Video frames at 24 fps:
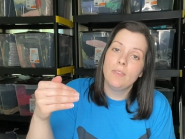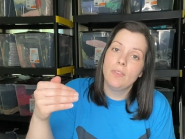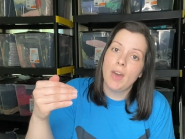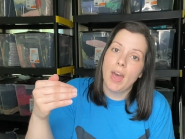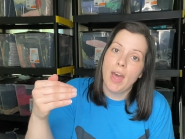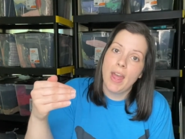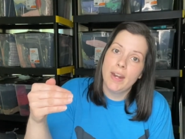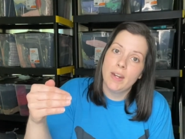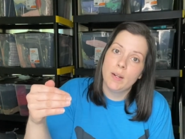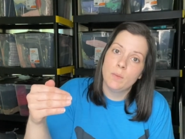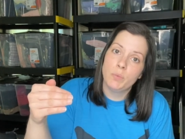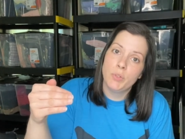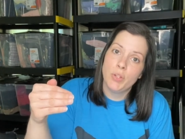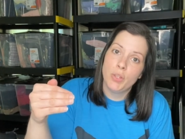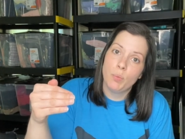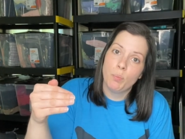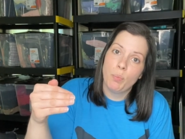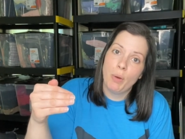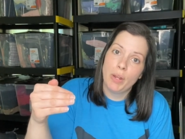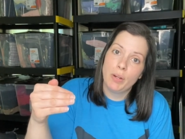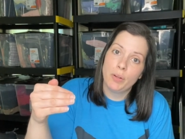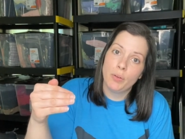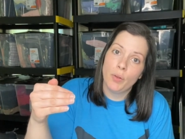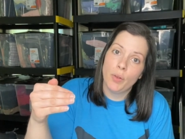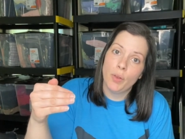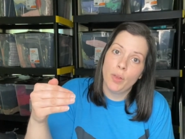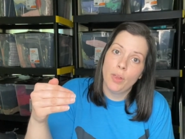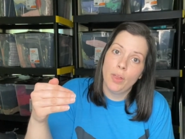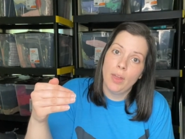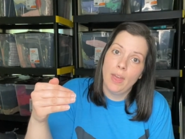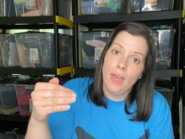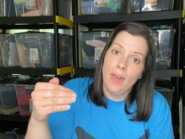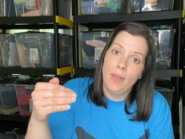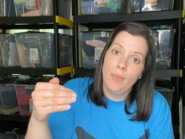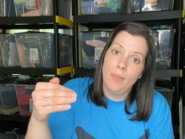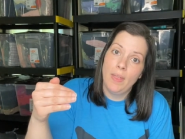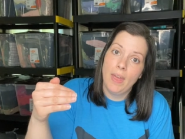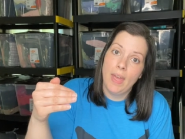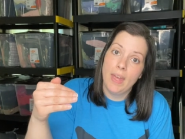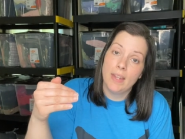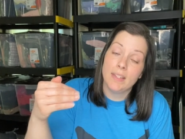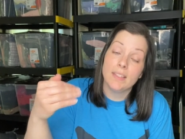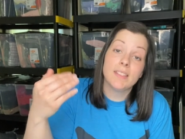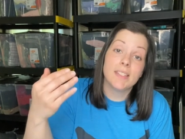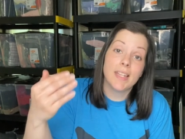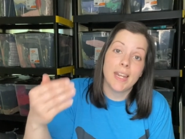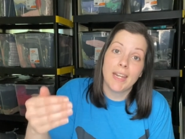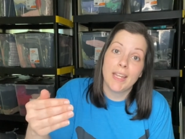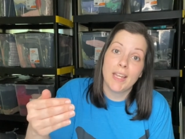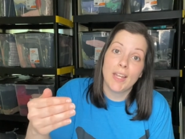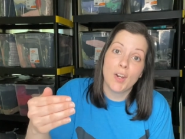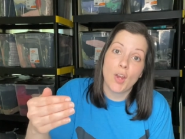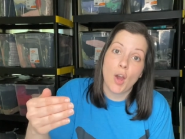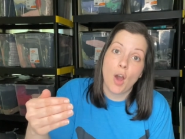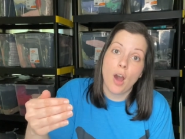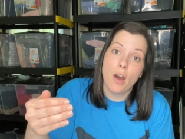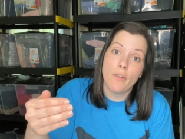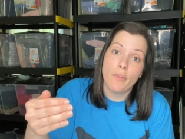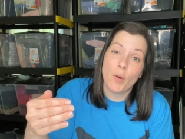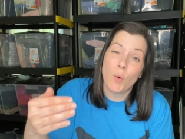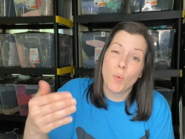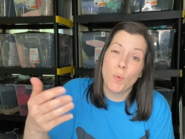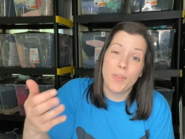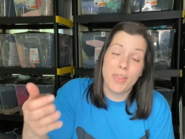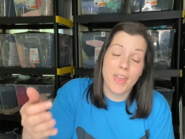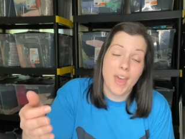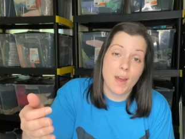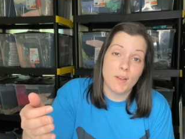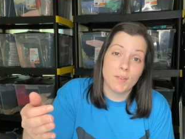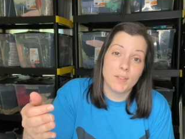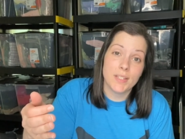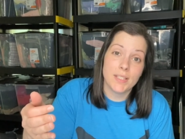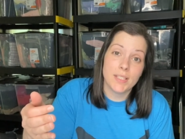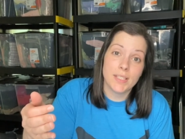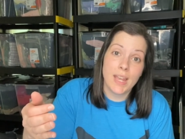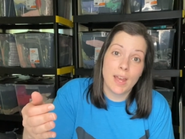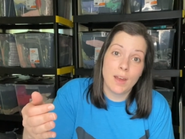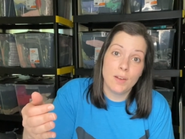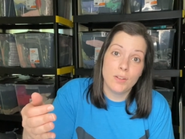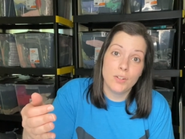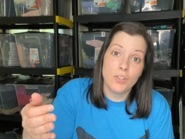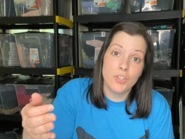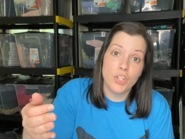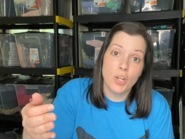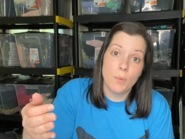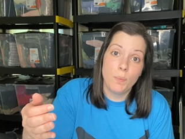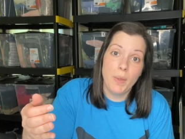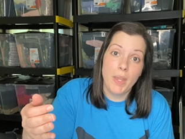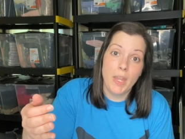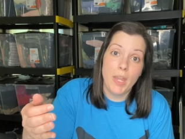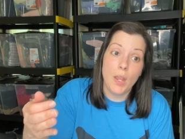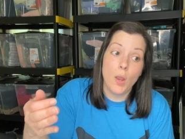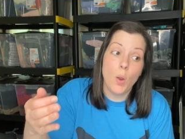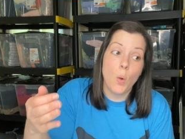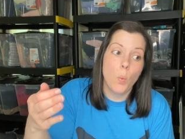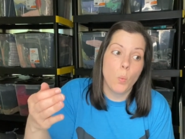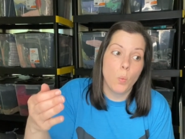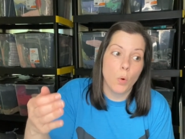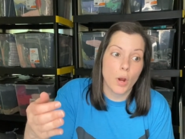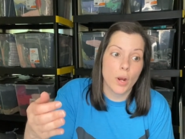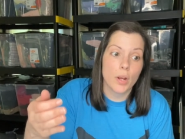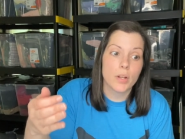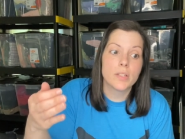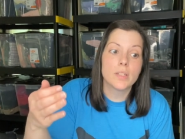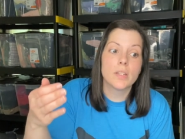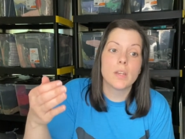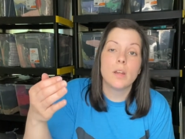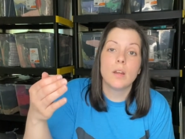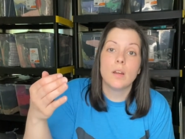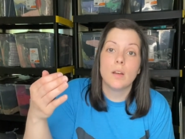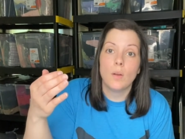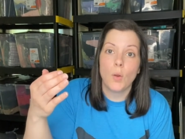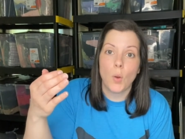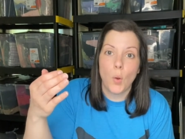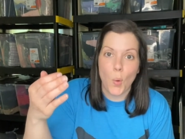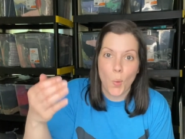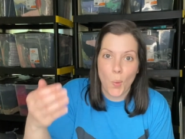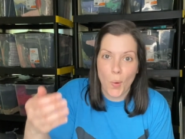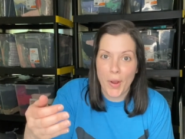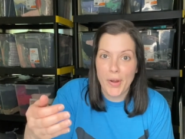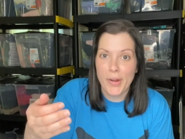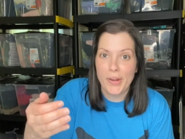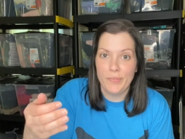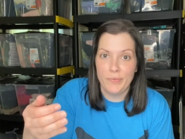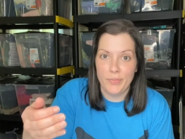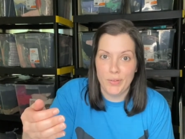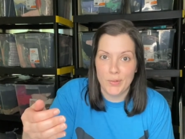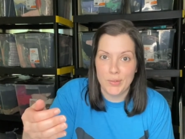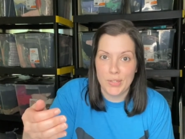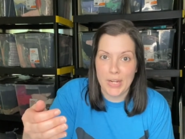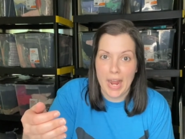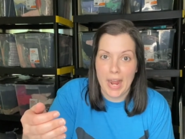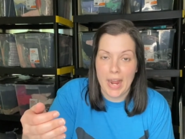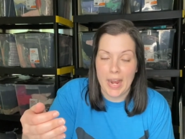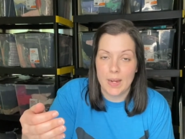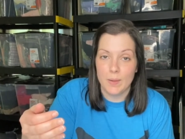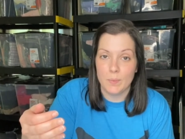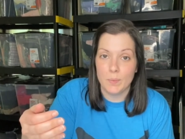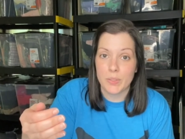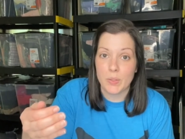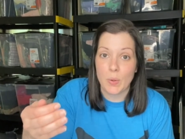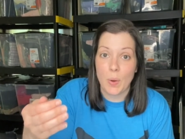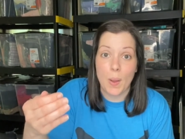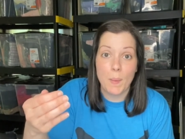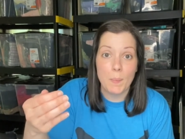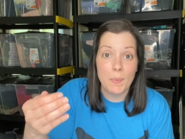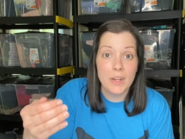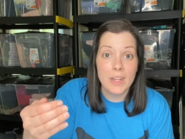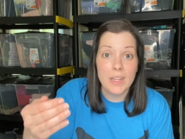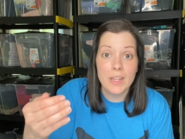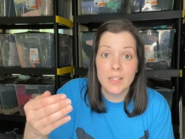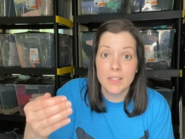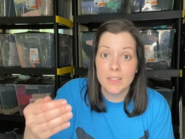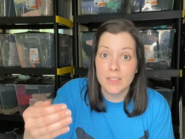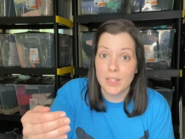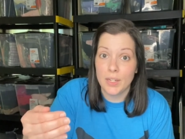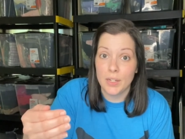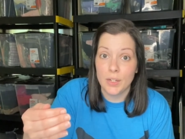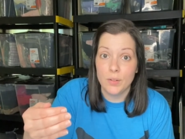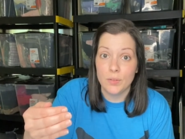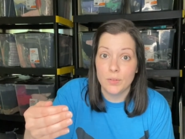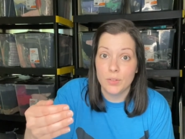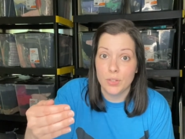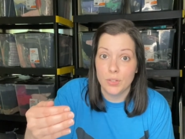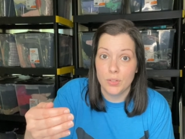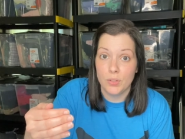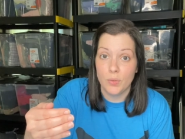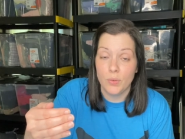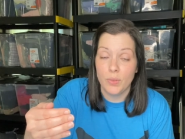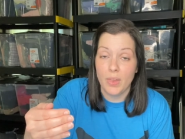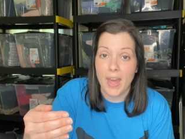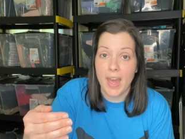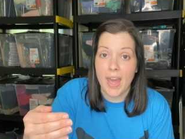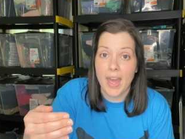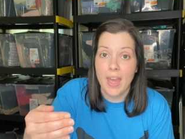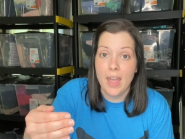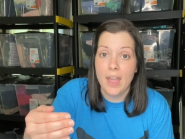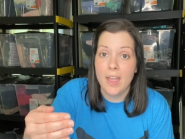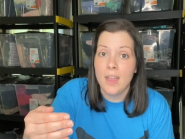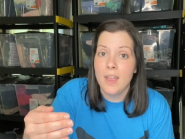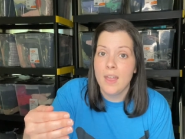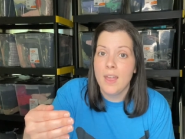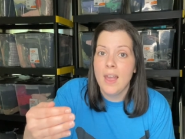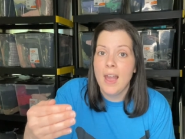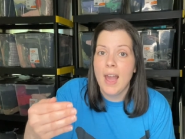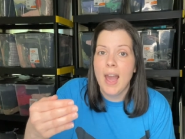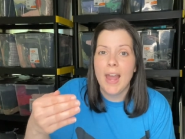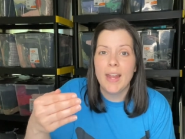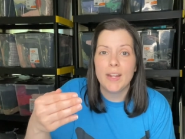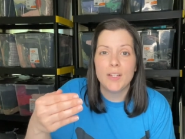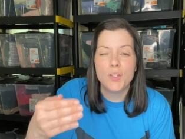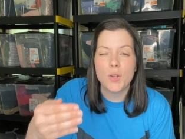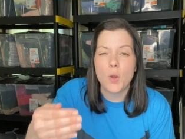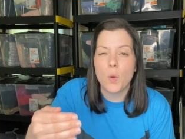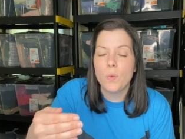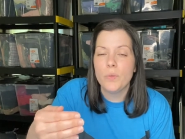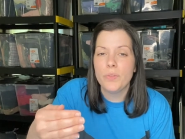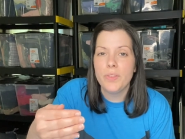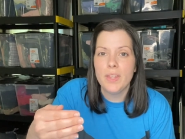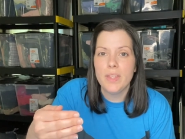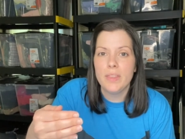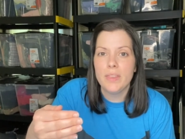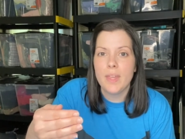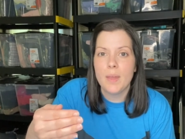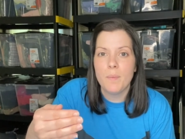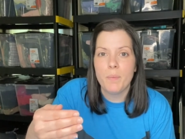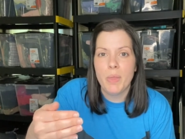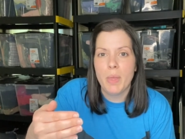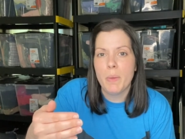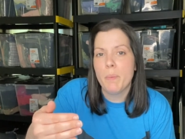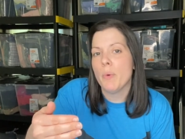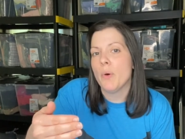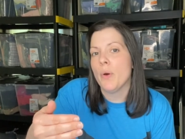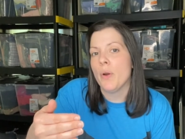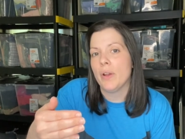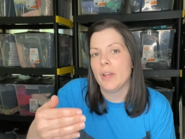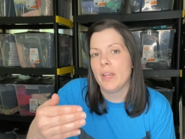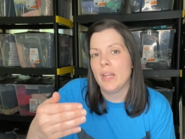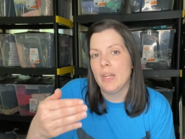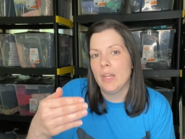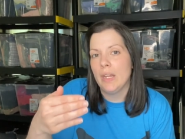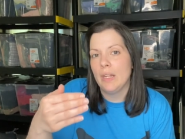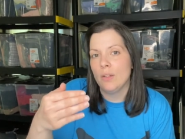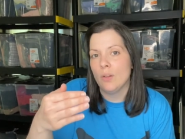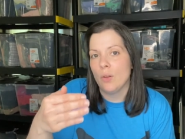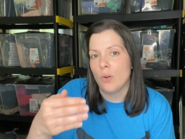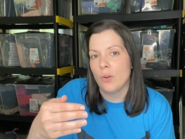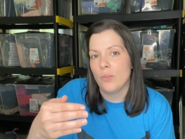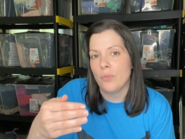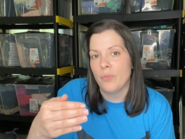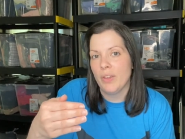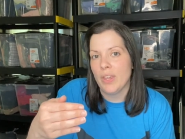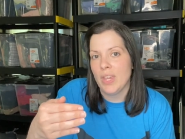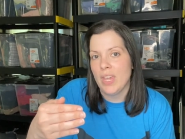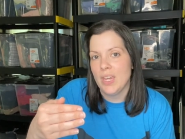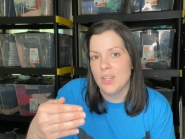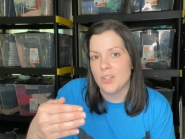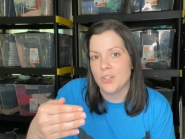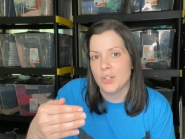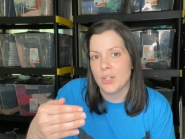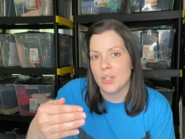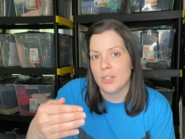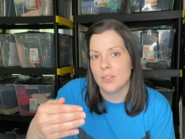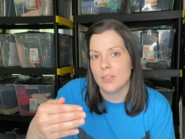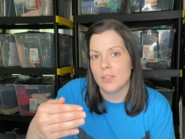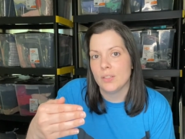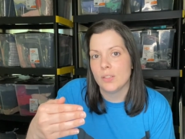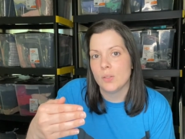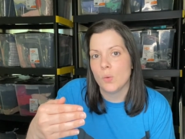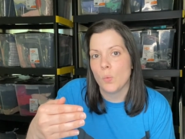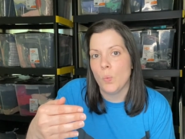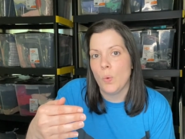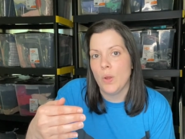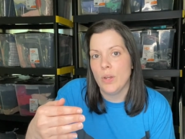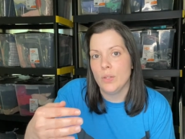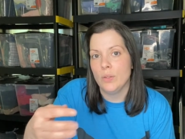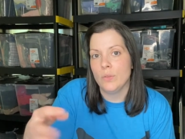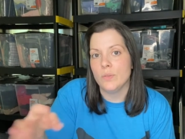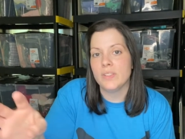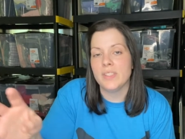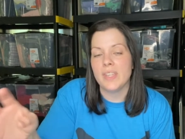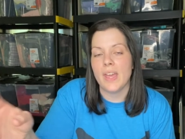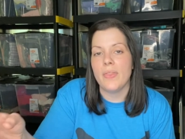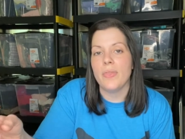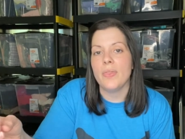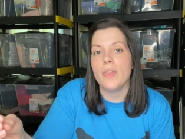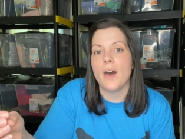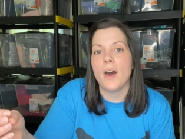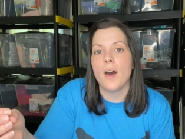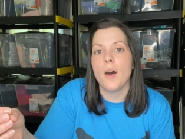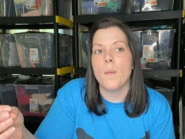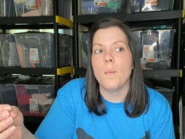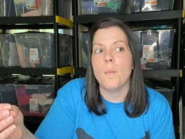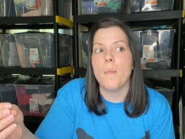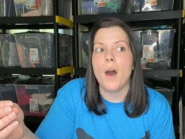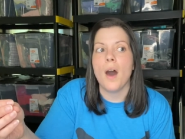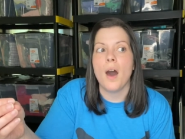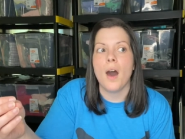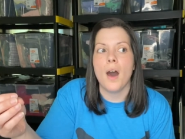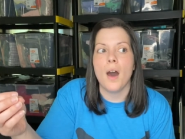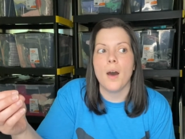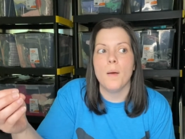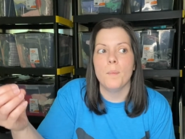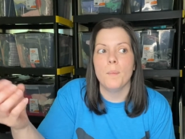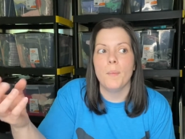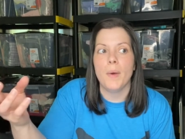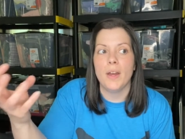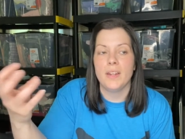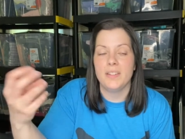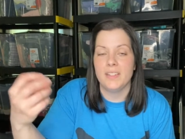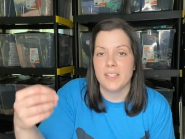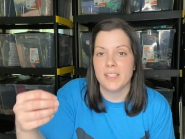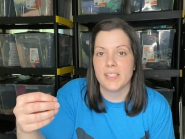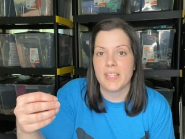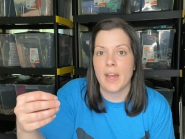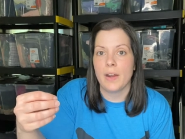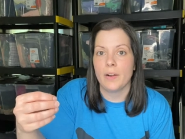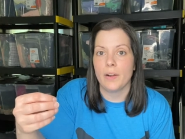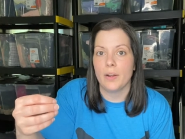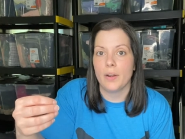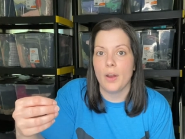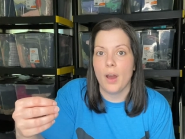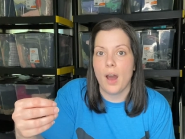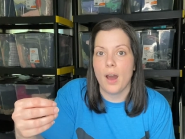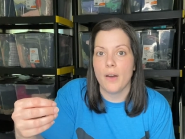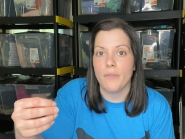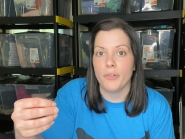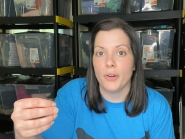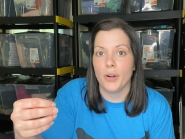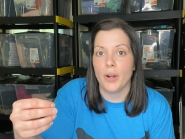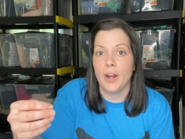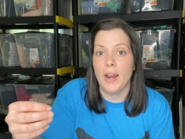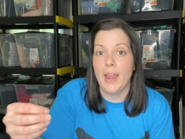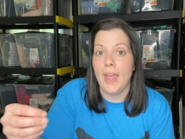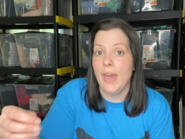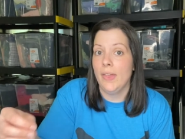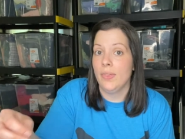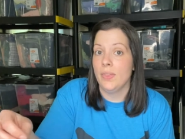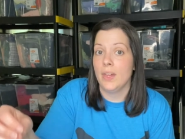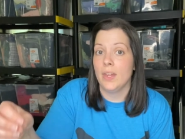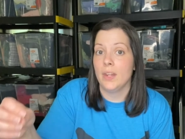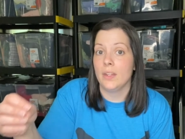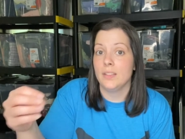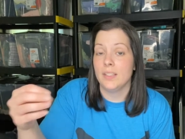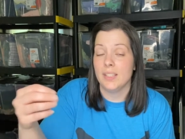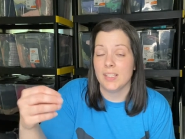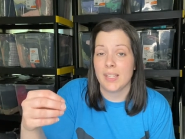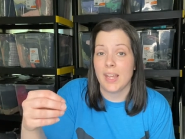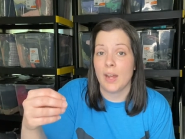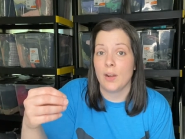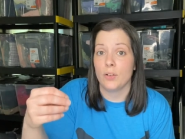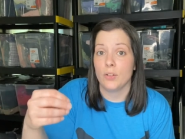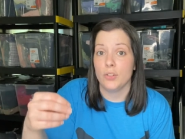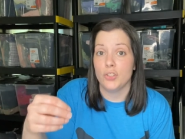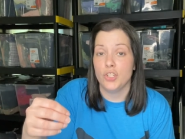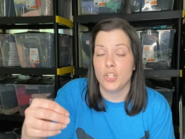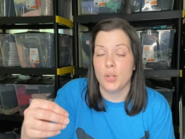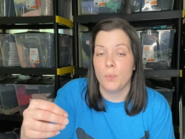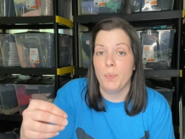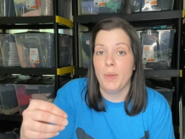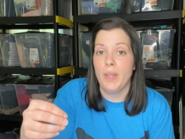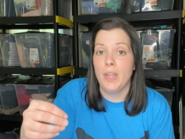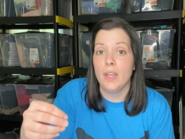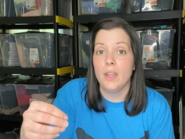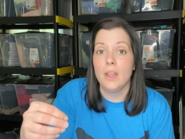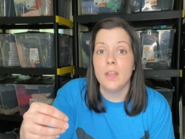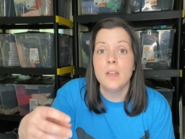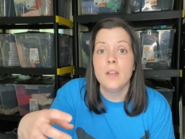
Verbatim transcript: the item to the bundle and then sending an offer without discounted shipping worked quite a few times. So I'm going to continue to do that. I don't think that people are getting notifications when you send them um, a discounted offer and then discounted shipping.